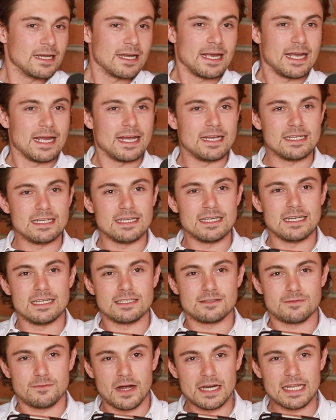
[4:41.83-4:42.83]
And
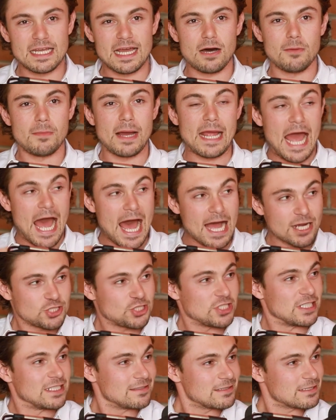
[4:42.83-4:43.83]
it's funny how my
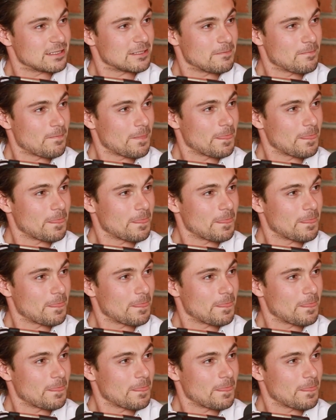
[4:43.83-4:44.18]
actions